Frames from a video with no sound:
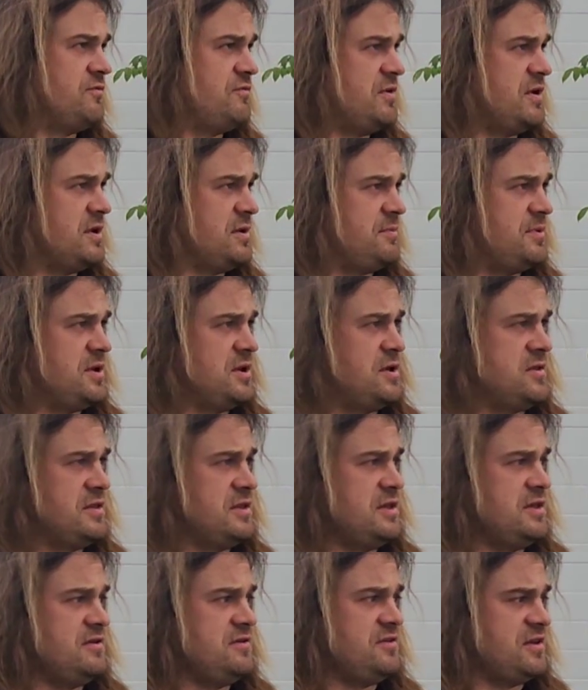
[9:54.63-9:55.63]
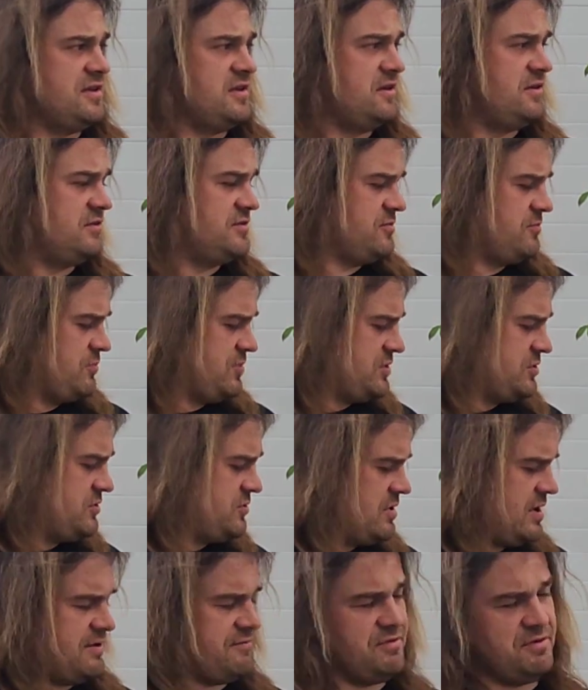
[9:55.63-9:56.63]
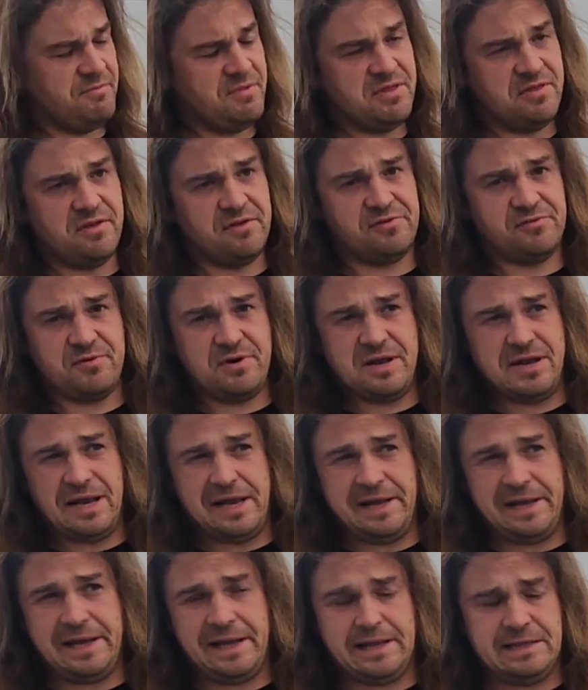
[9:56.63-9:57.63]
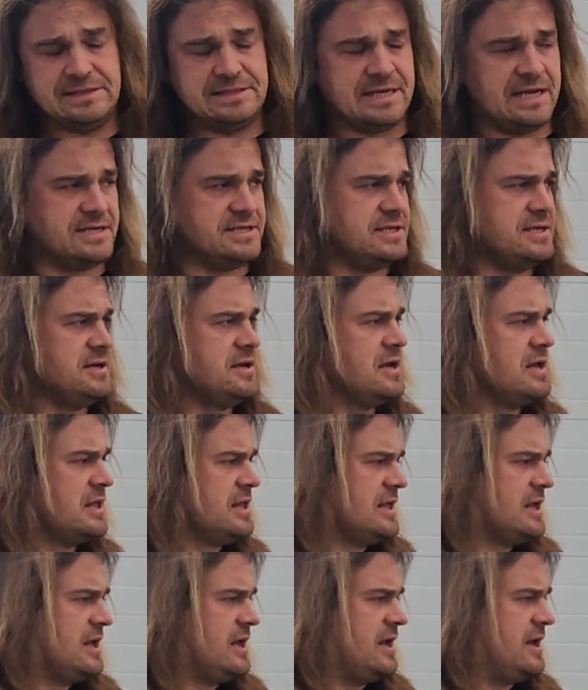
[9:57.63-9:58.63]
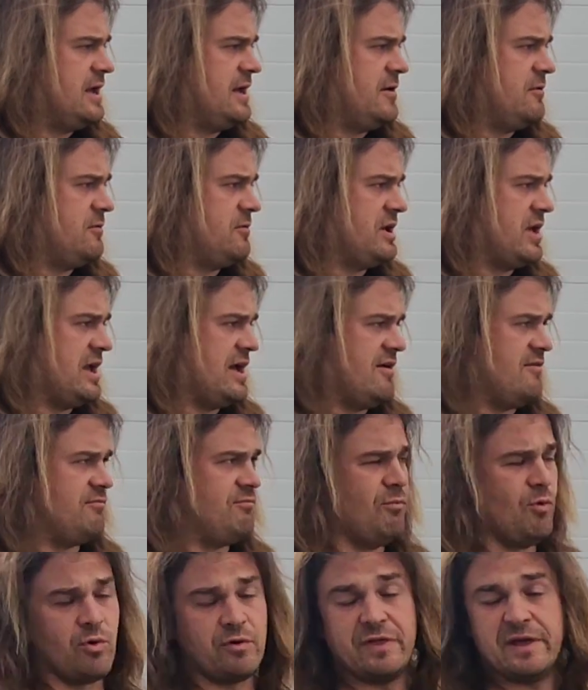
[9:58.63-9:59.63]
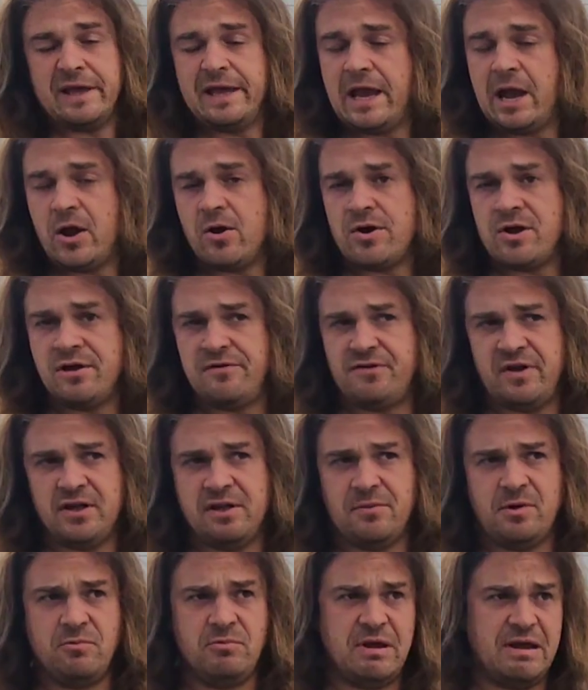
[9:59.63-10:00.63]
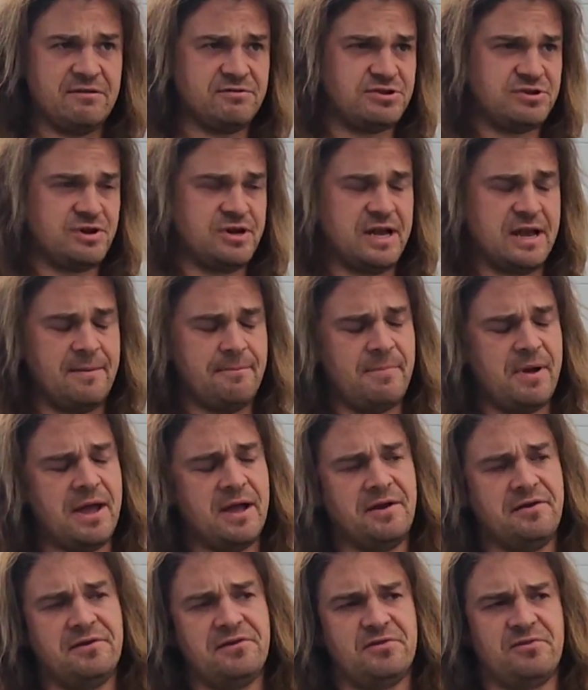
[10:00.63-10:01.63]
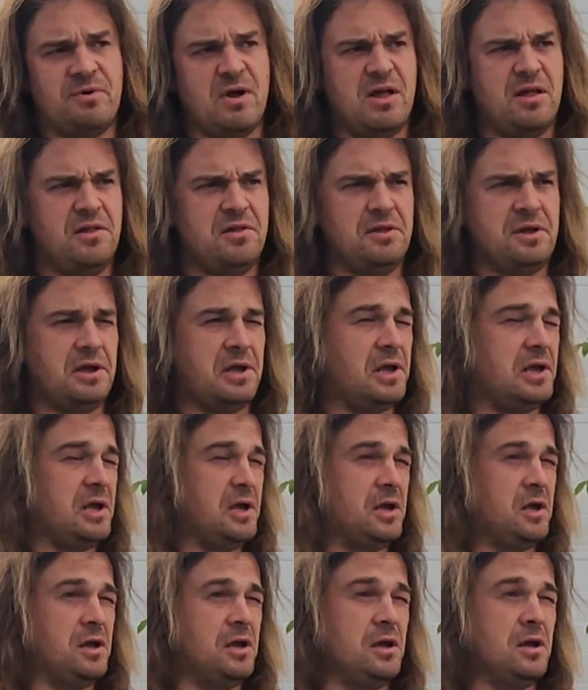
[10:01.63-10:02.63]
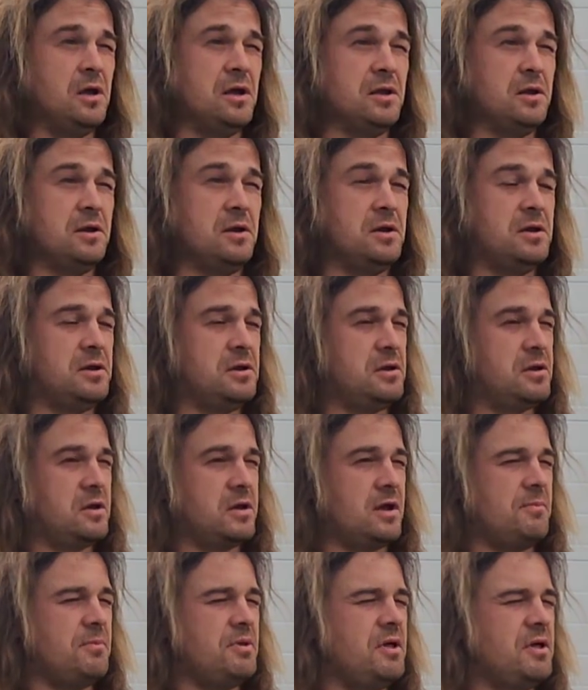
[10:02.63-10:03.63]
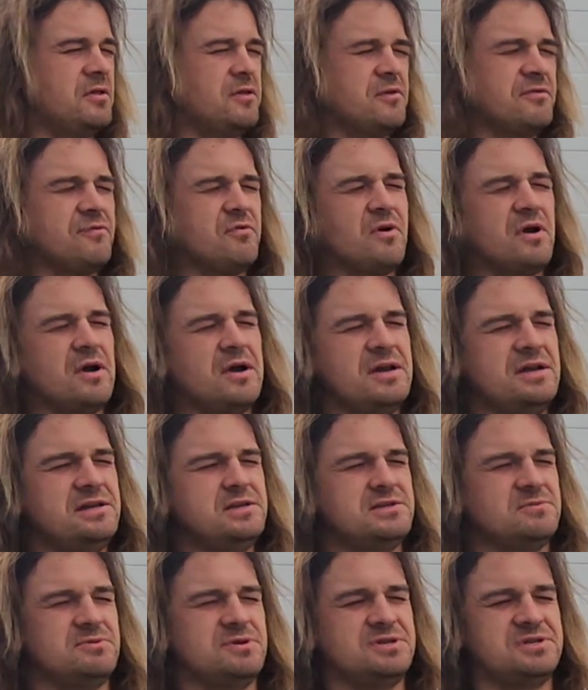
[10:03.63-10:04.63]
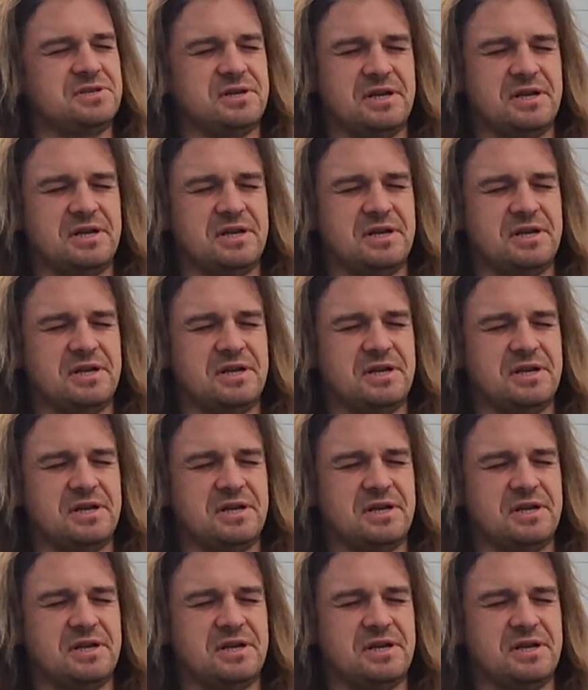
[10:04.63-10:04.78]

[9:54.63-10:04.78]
final bit on these is we do have them in the 3 and 8 gallon sizing. We have more than Kari available. We have Sri Kembangan as well, and couple other varieties, which I